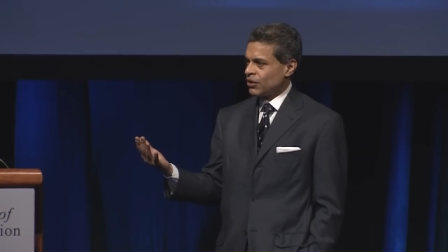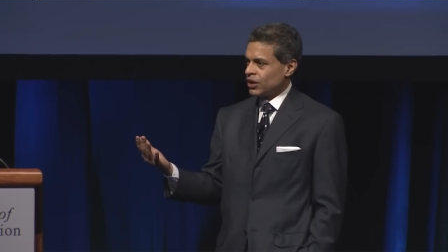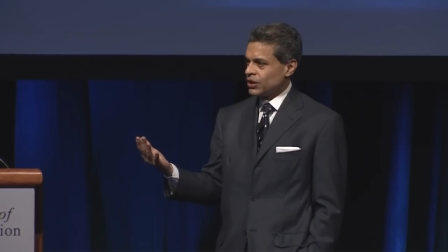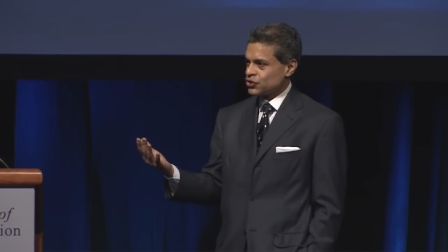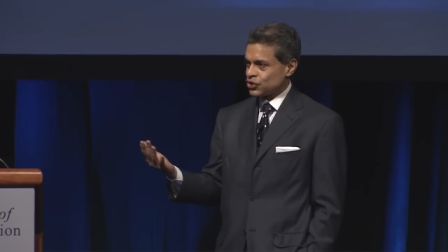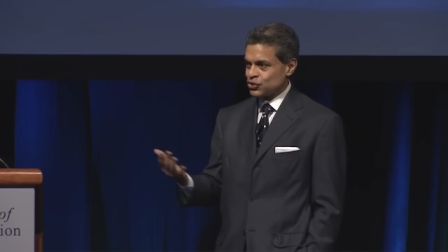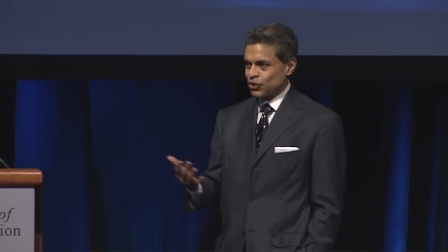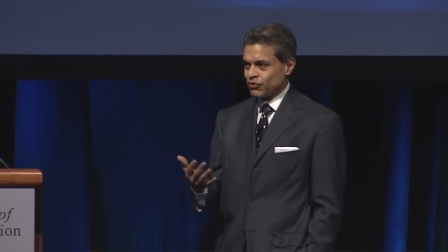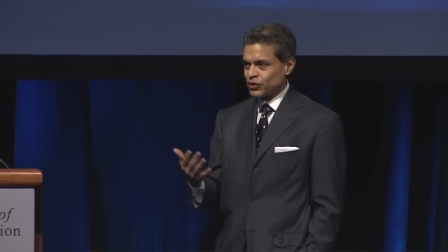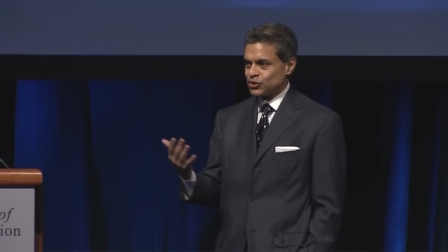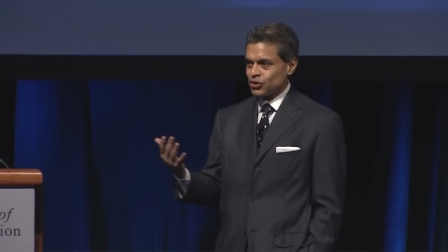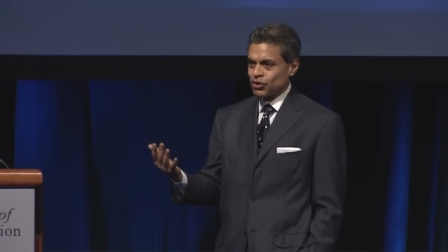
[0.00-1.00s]
is the
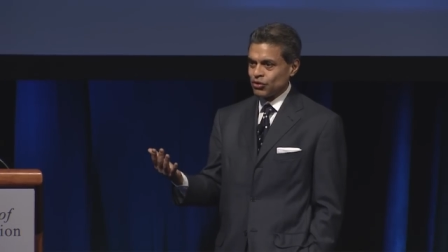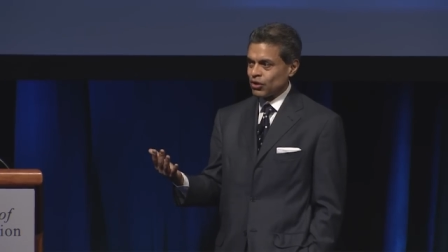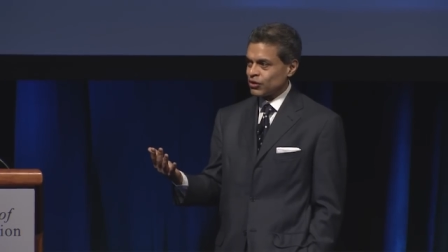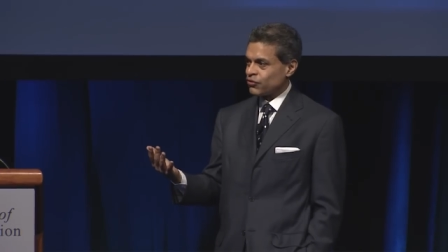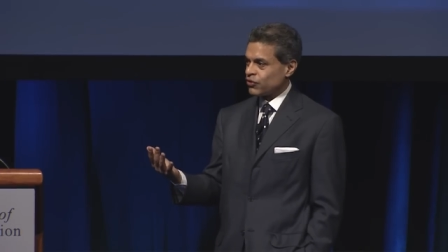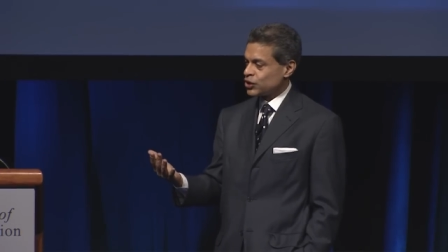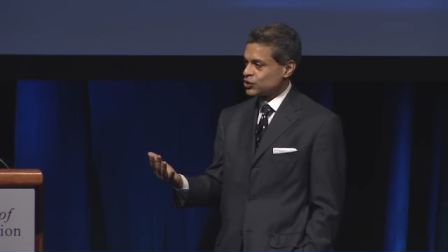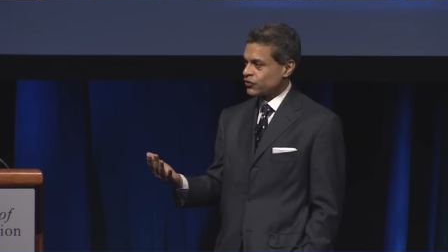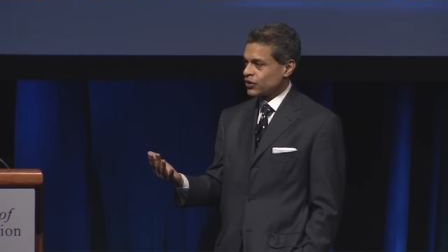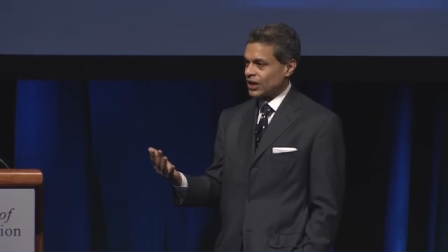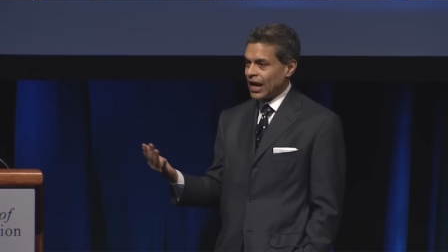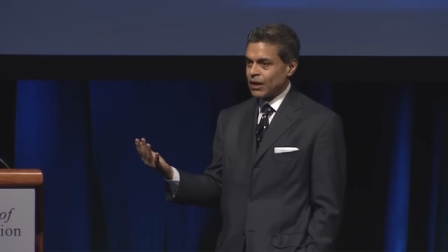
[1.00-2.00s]
Soviet Union on the verge of
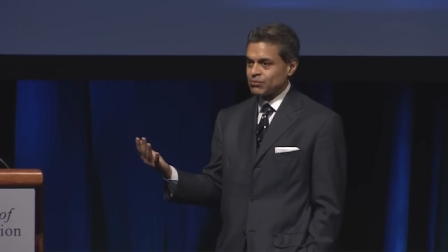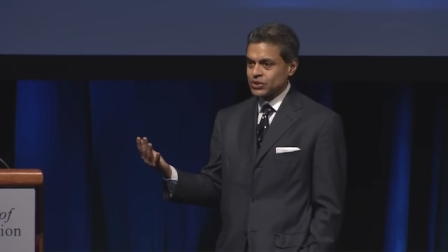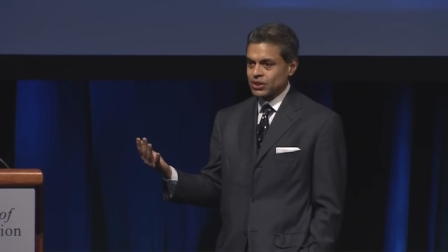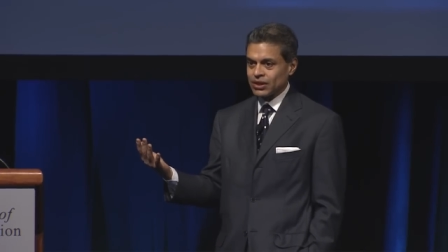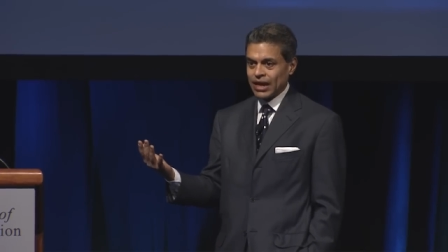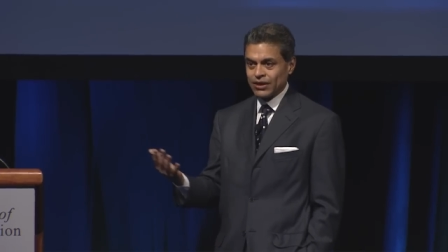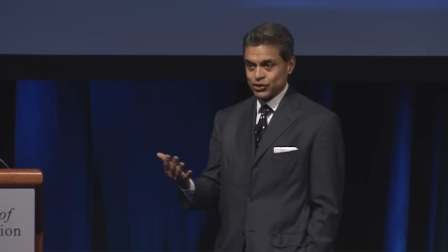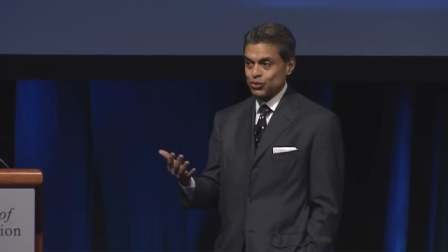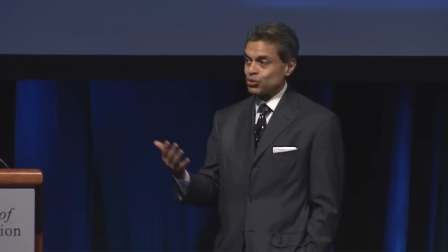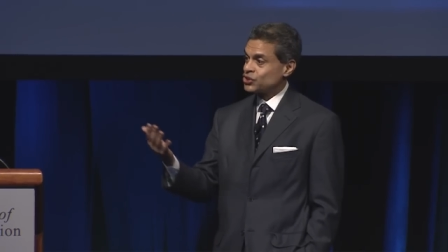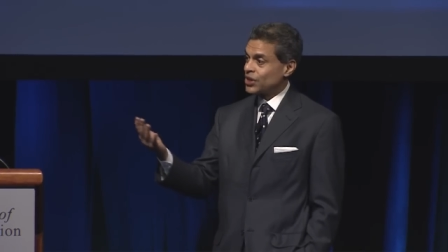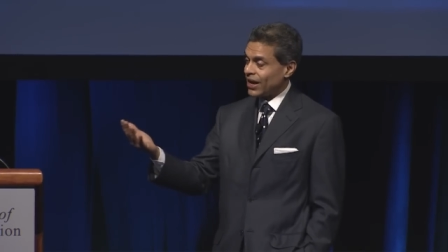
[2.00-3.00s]
collapse? And the answer
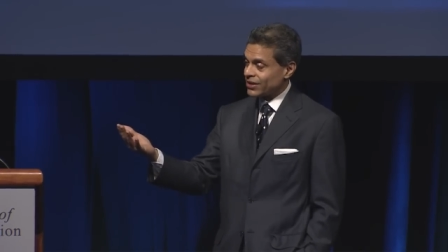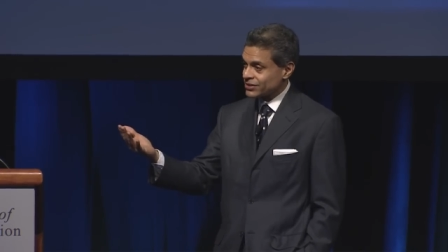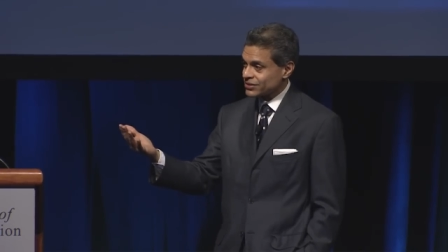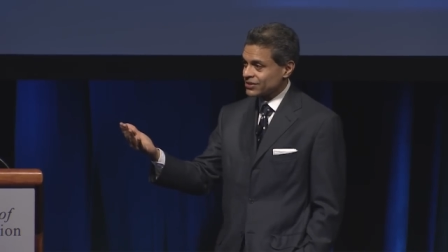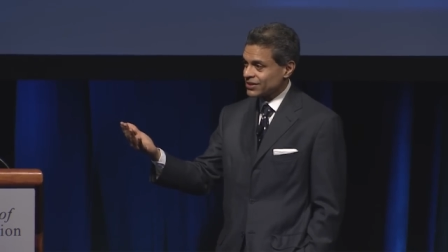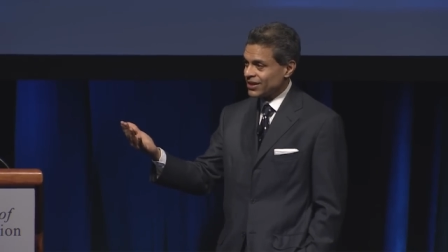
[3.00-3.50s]
was yes.